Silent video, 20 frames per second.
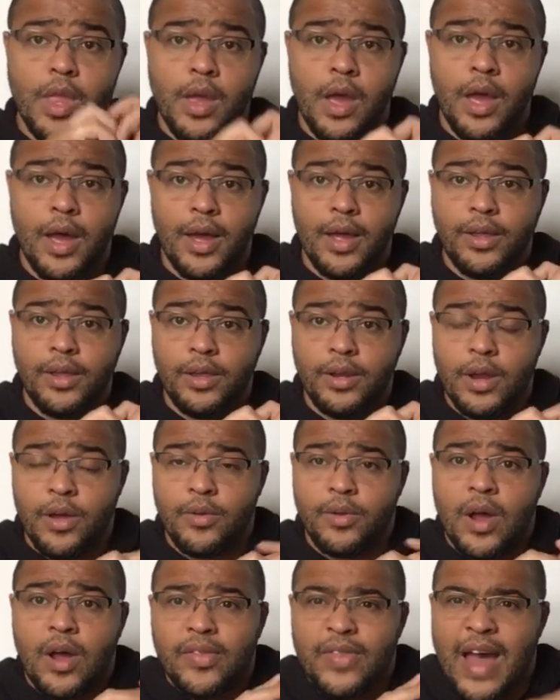Uh, you know,
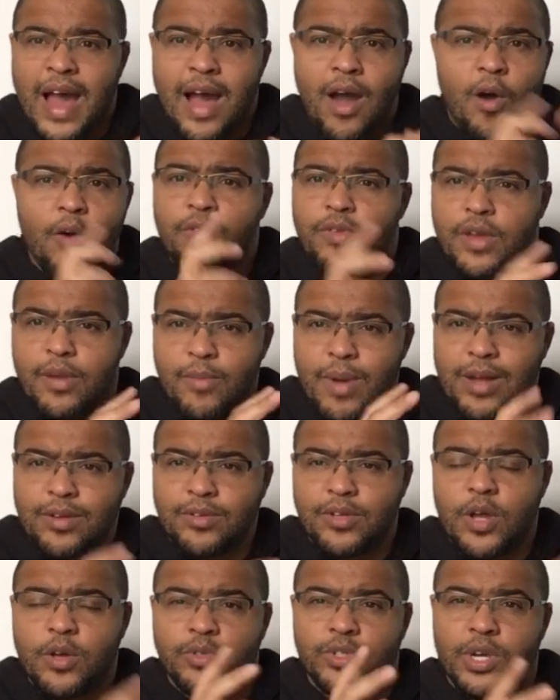like that whole thing
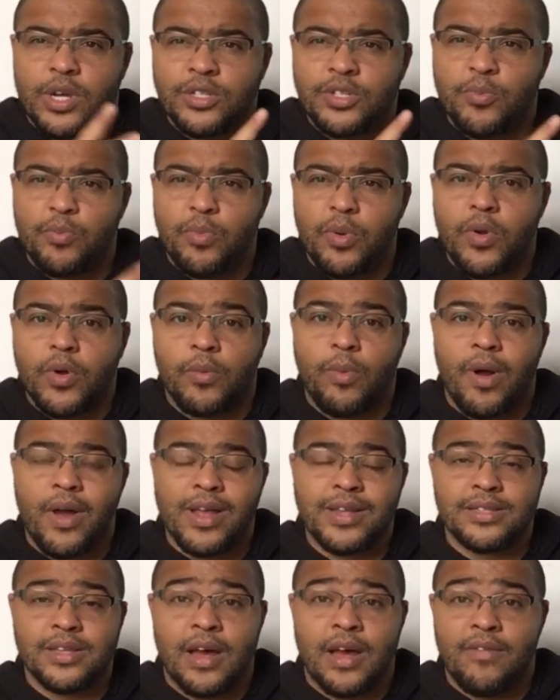about don't judge a book by
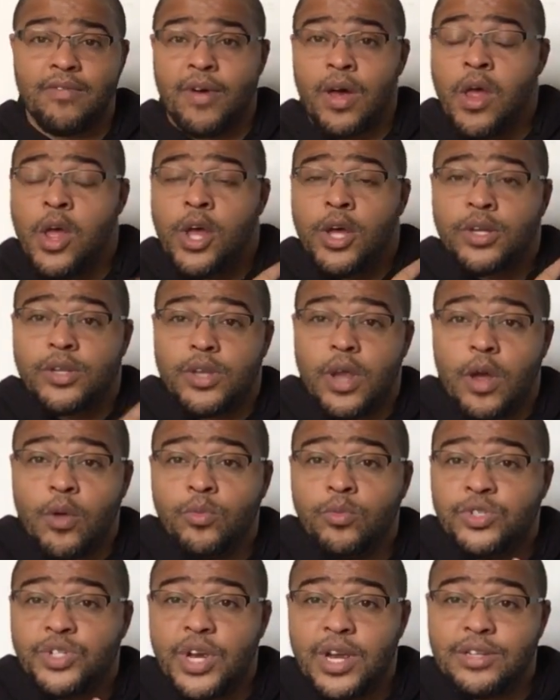its cover.
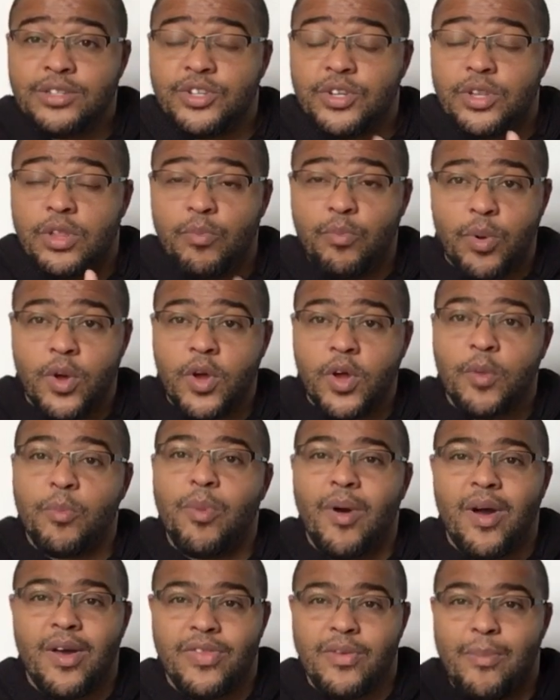Don't judge the book
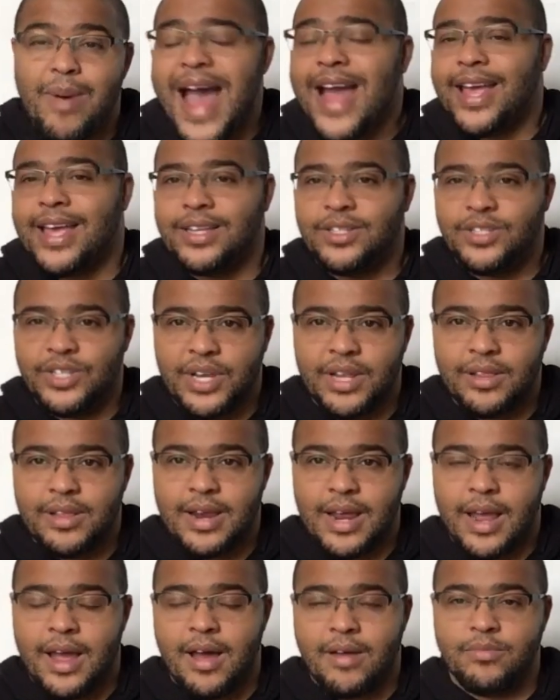by the packaging
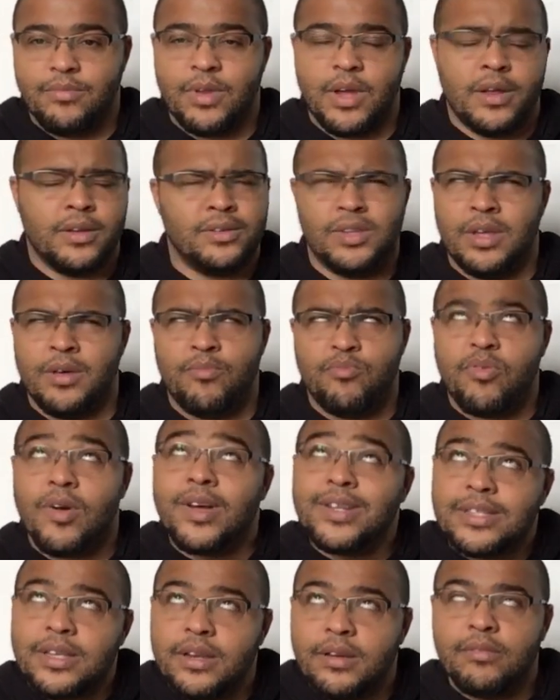that it comes, the, the
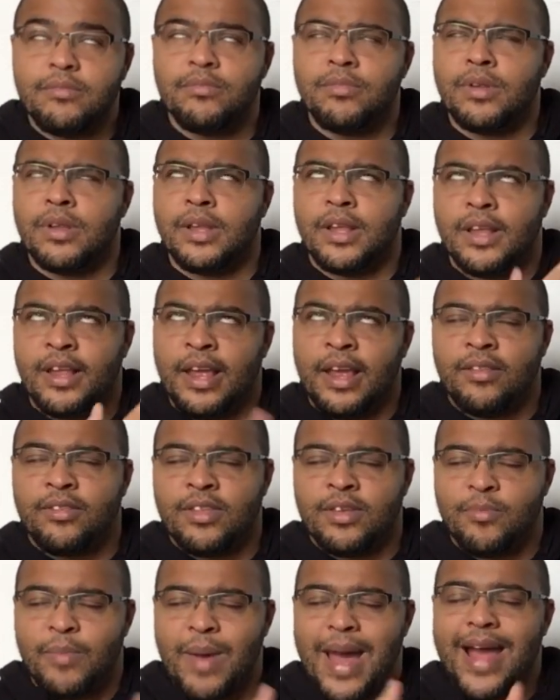present, the,
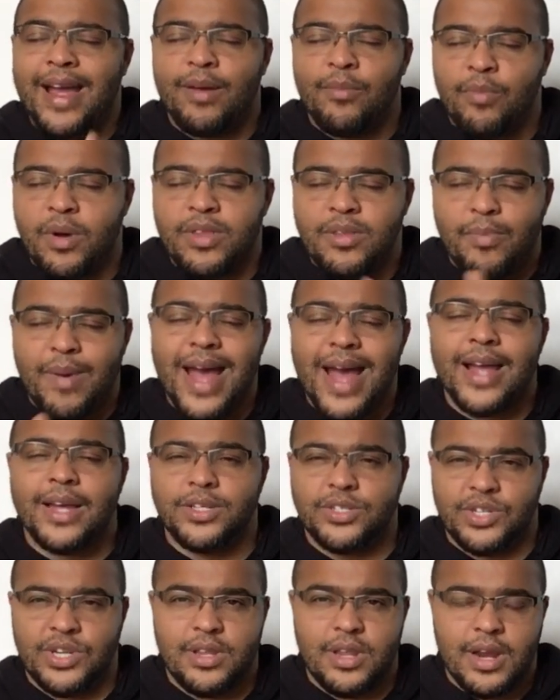the pack by the
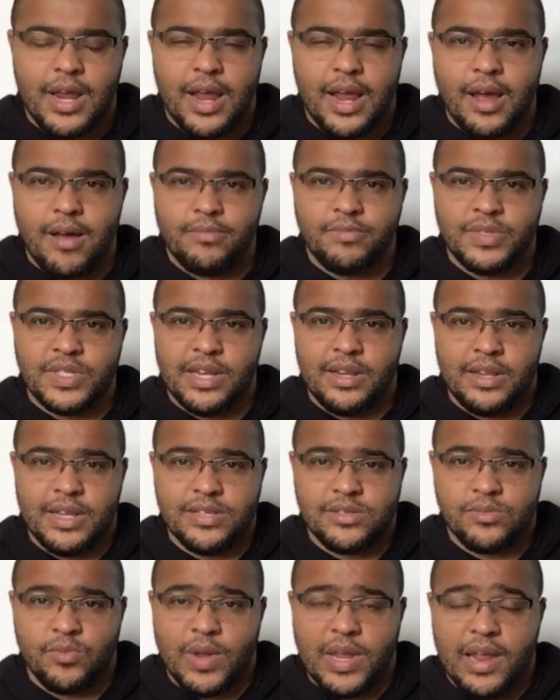packaging that it comes in
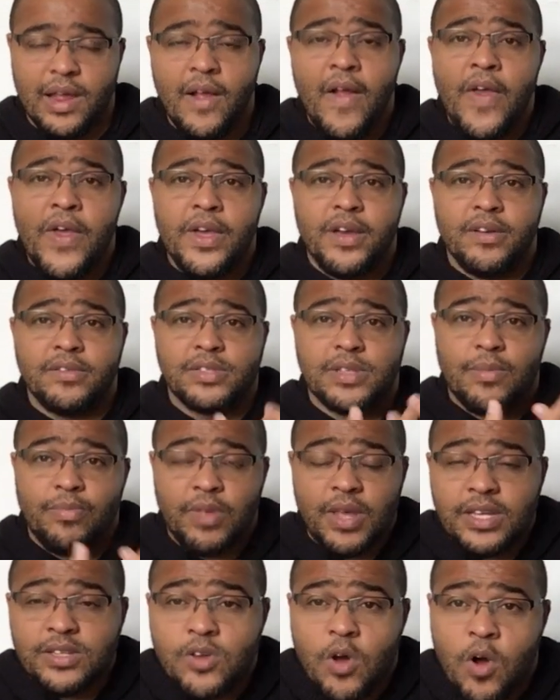this week. If
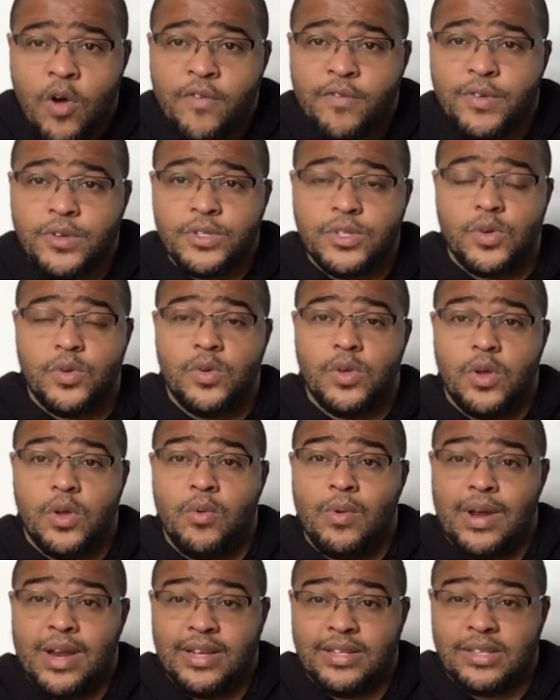something is offered to
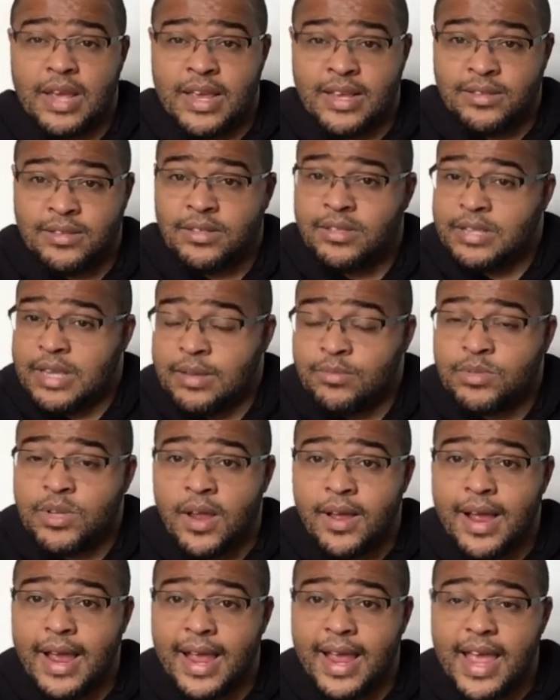you and it's, it seems
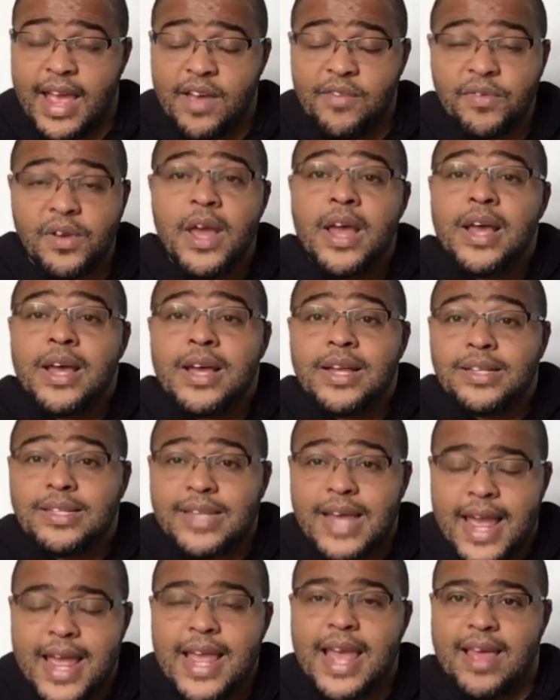like a gift,
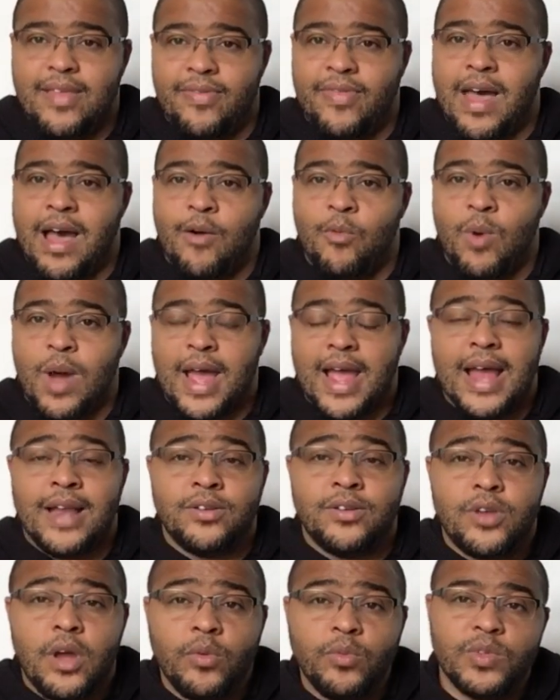take it that way
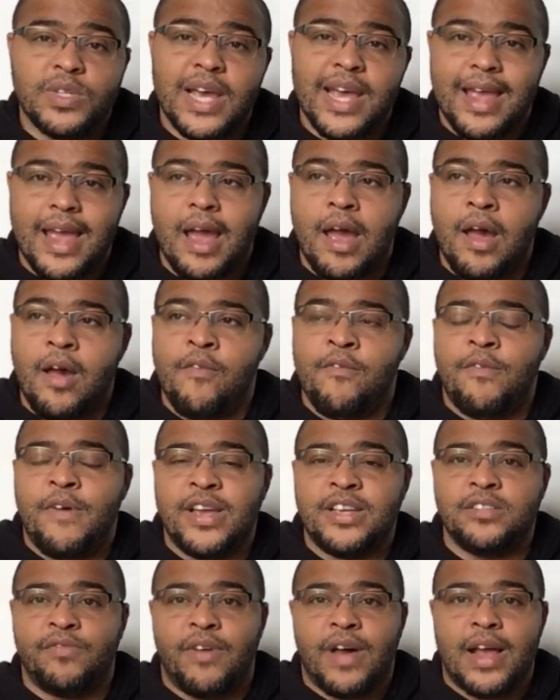and don't take it at
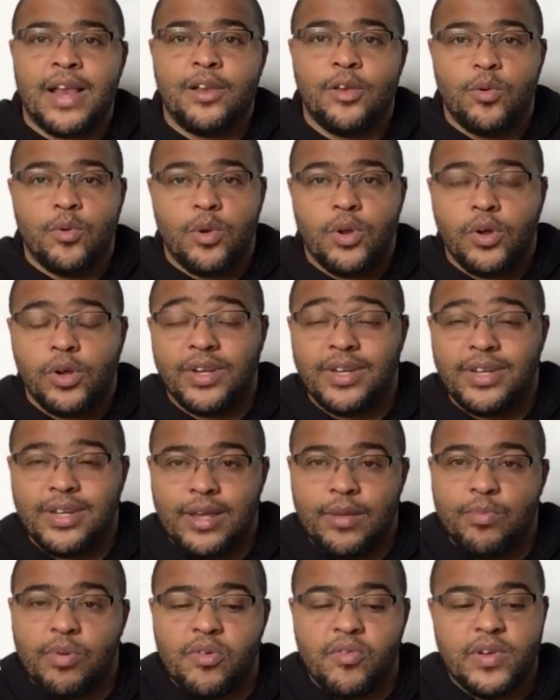face value. Look
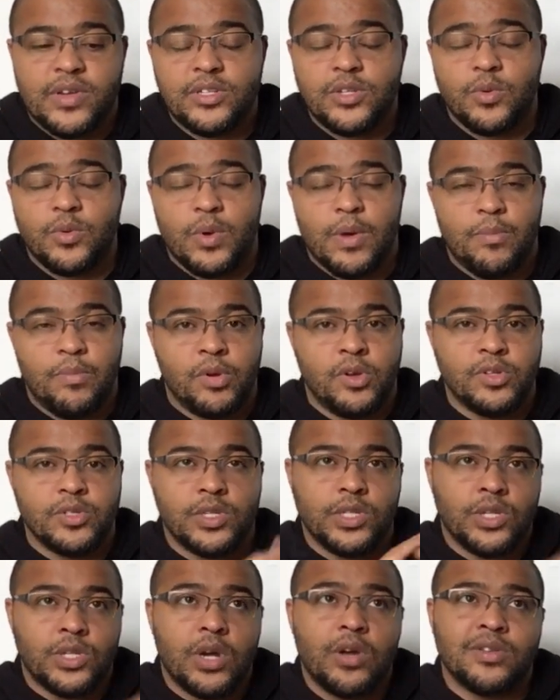deeper into it, because
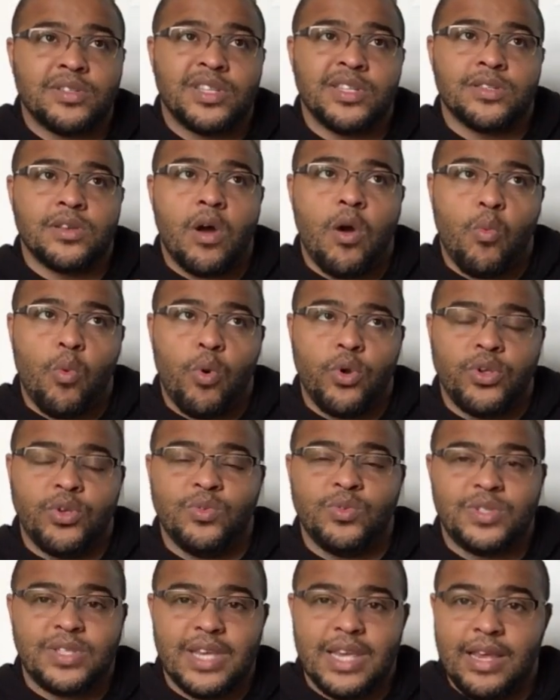the chances are what you
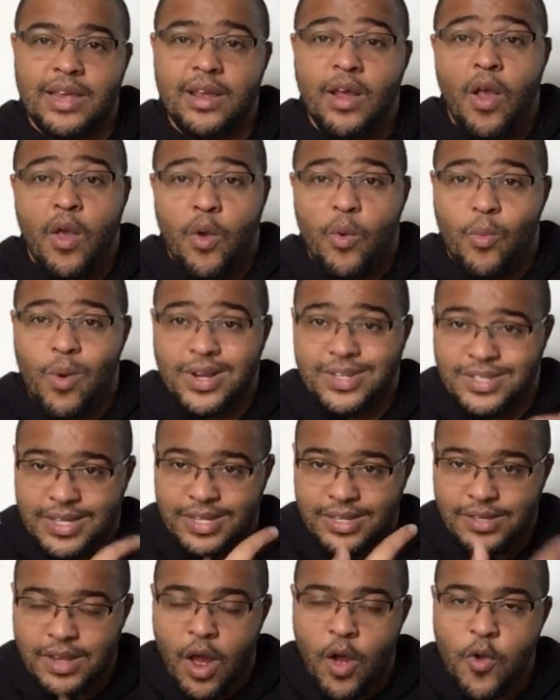see once
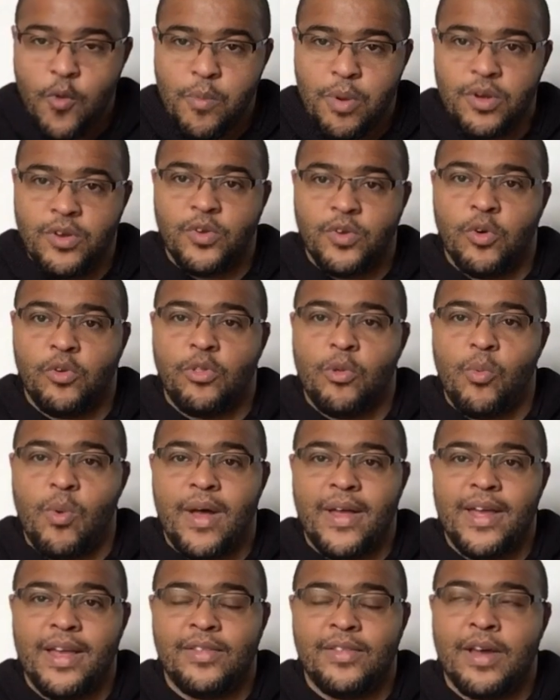it's opened, or the
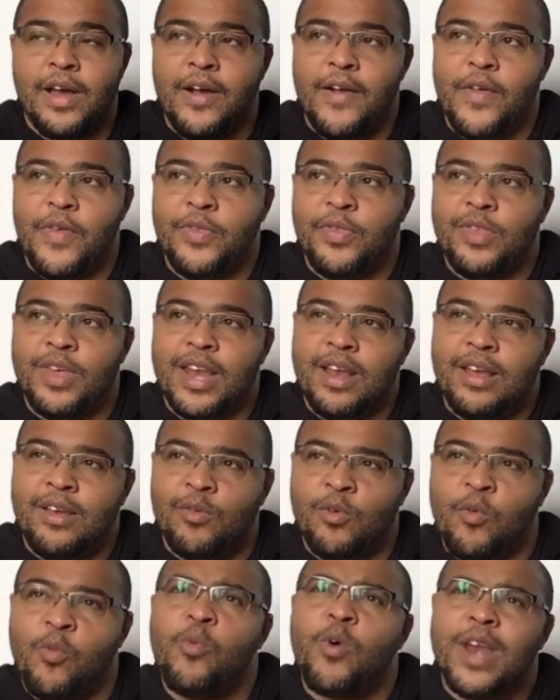way uh, that it,
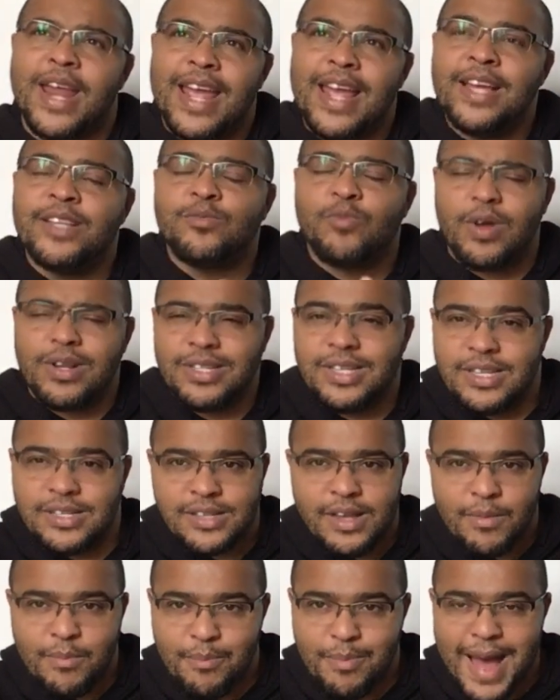or what it is once it's
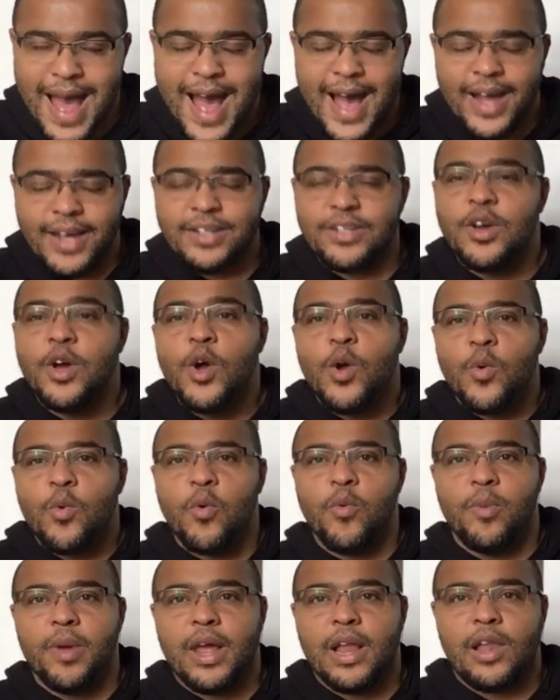unpacked,
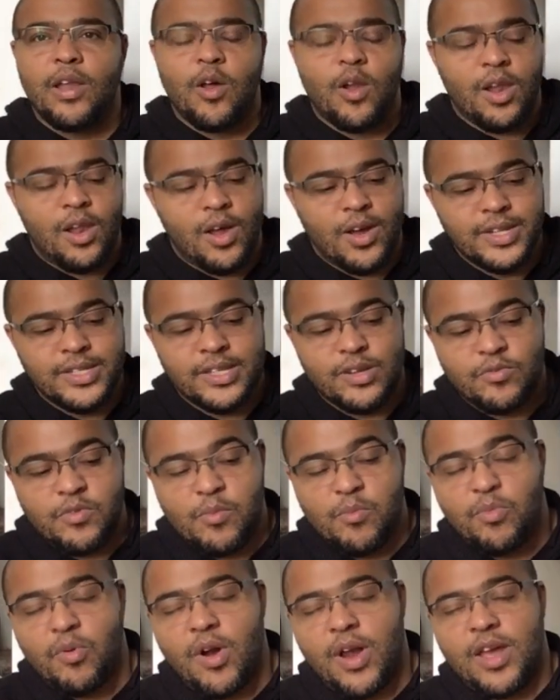will be a lot lighter
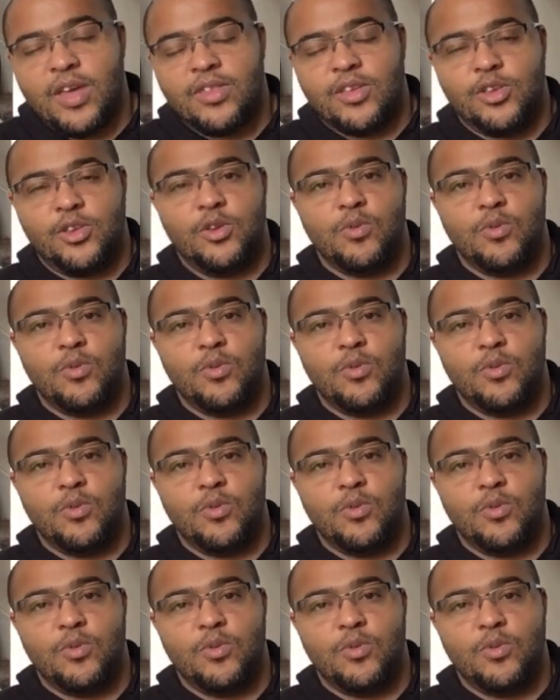and brighter than